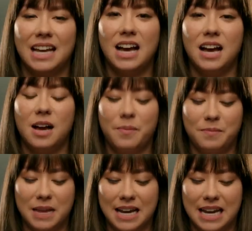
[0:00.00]

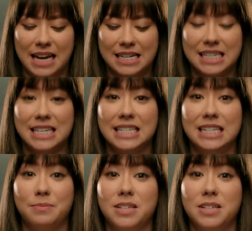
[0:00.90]
Um, my AT&T